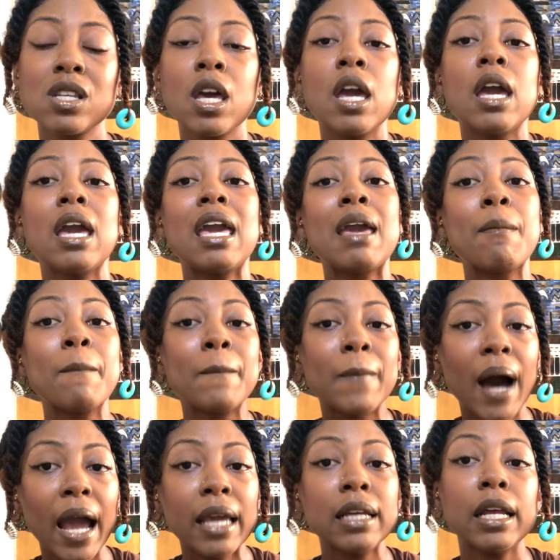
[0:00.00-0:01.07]
it
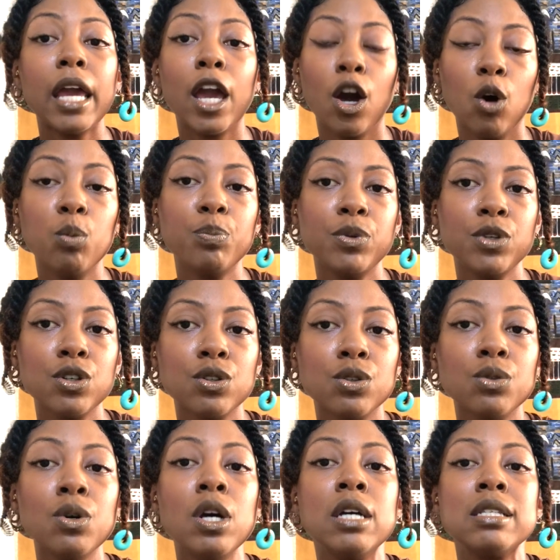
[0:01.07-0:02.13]
might help you
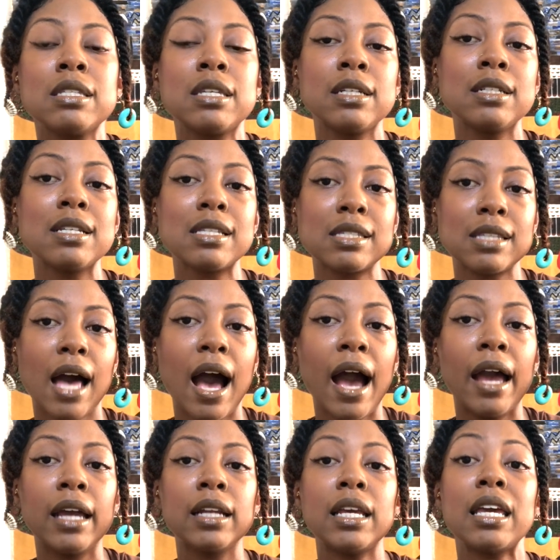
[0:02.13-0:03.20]
to decide
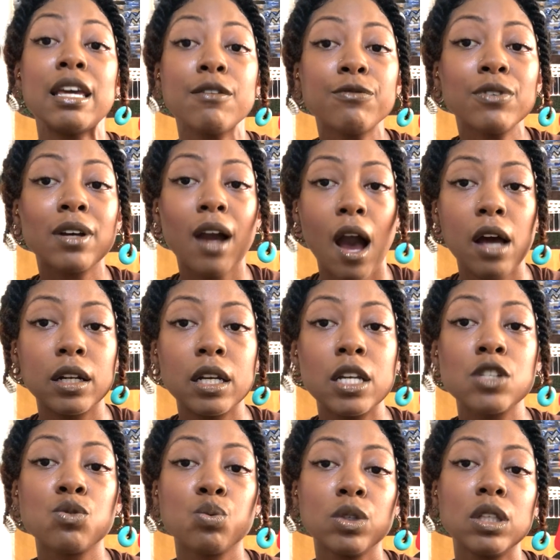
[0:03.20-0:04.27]
if Ghana is
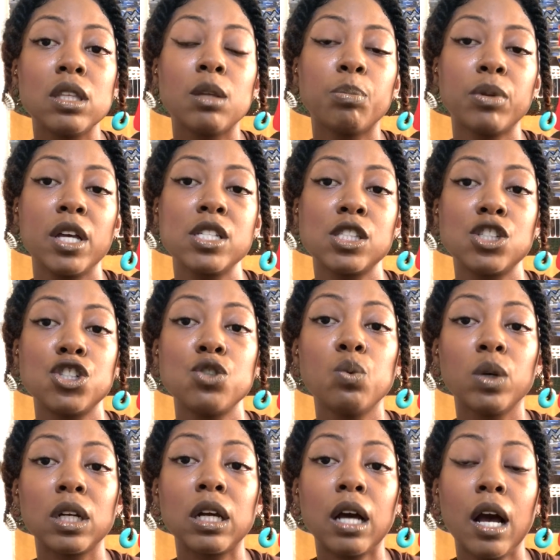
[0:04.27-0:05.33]
really the place that you want to come.